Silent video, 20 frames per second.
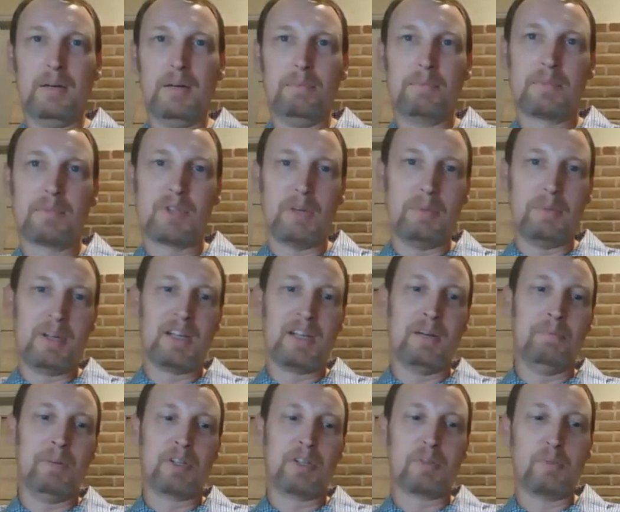So I become
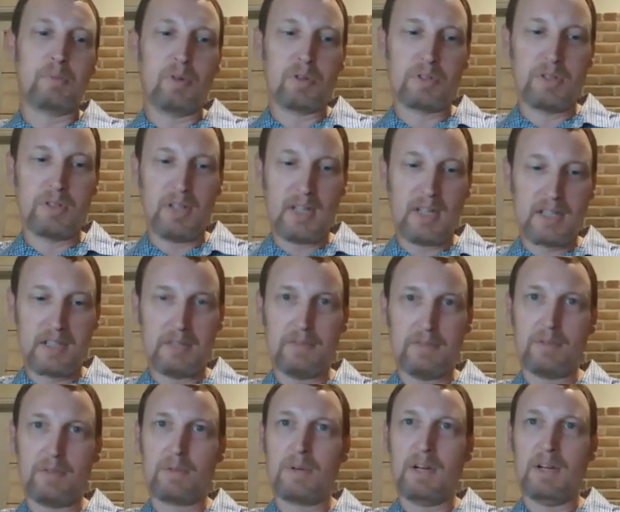much more selective
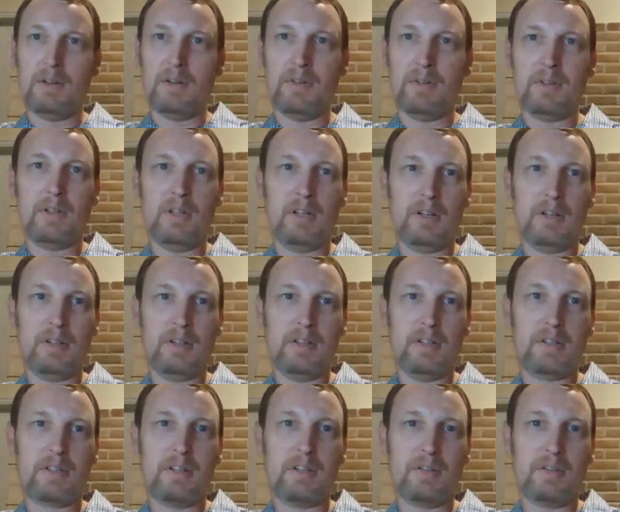around a lot of
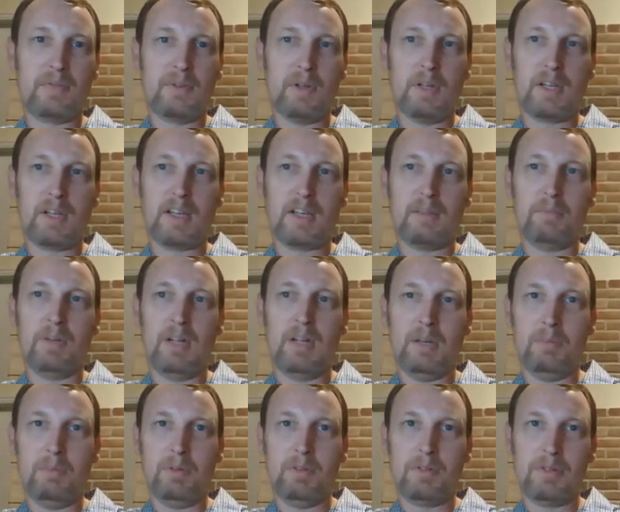these, and I feel like I've been
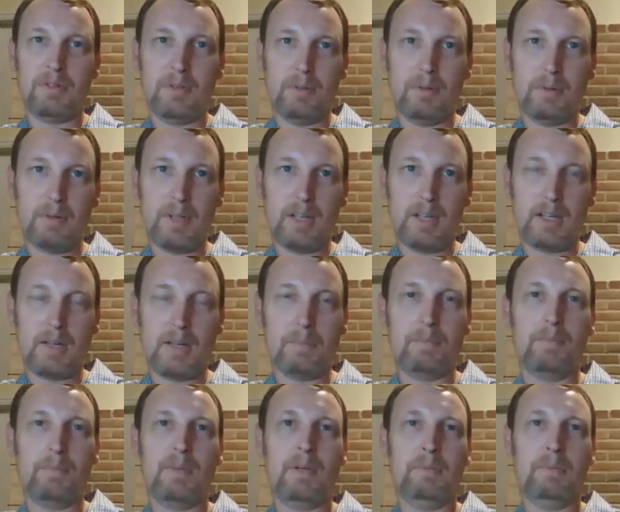able to,
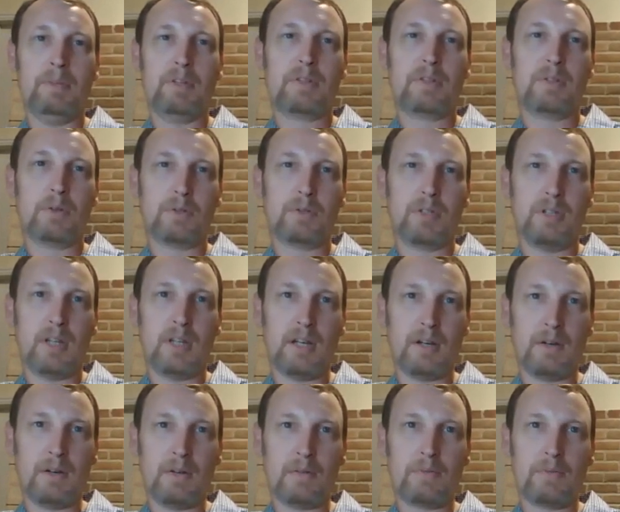I'm an associate
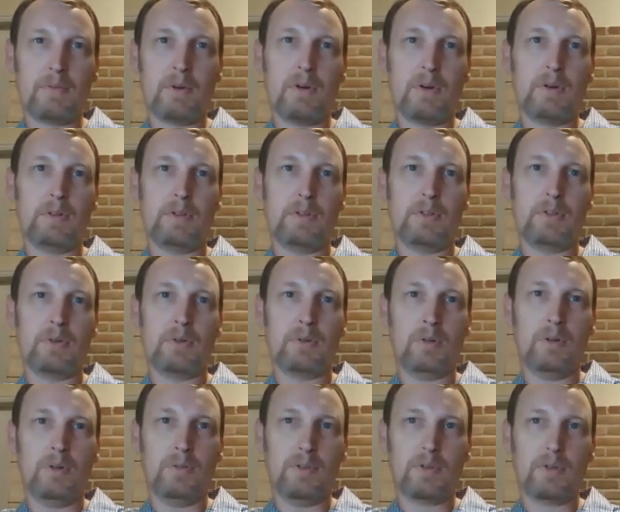editor for the Journal
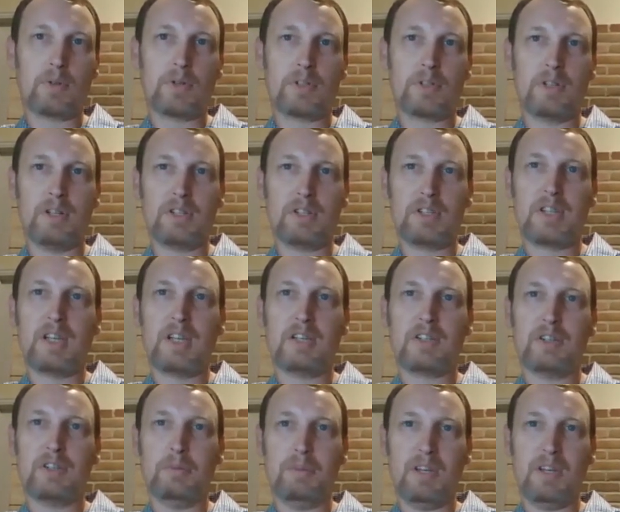of Nutrition
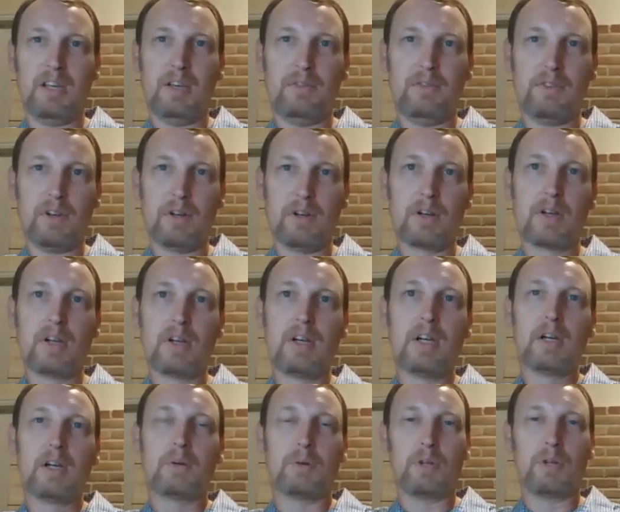Education and Behavior,
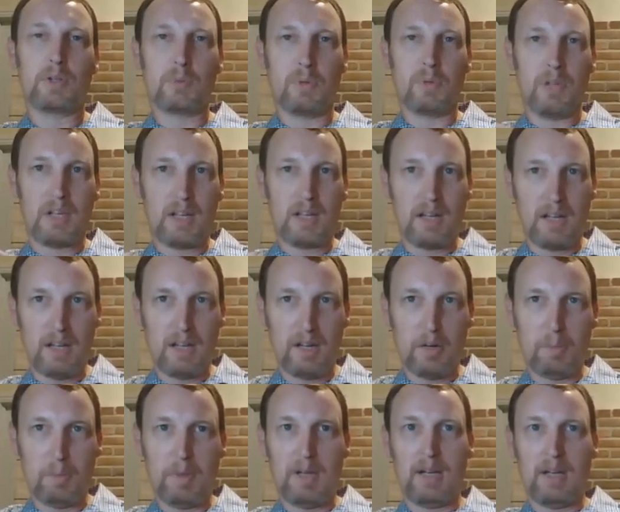where it's really kind of
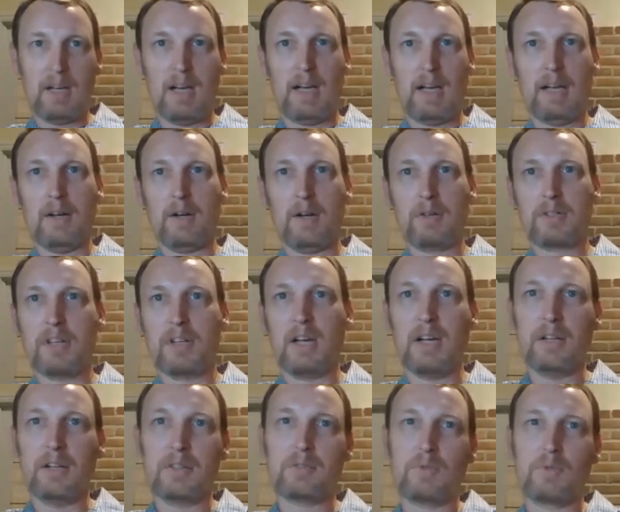helping guide our
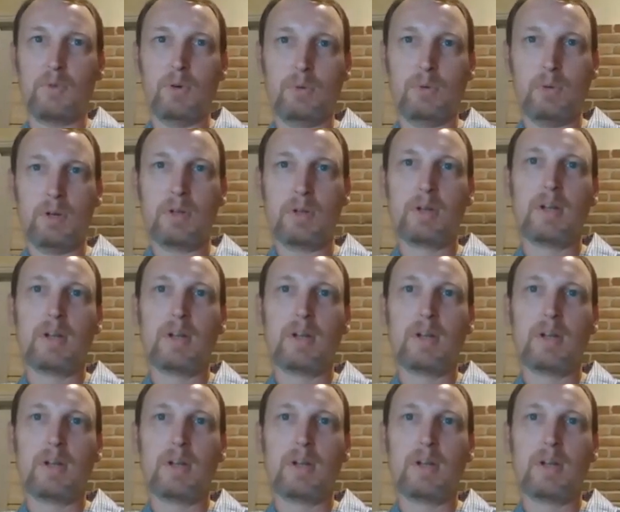science forward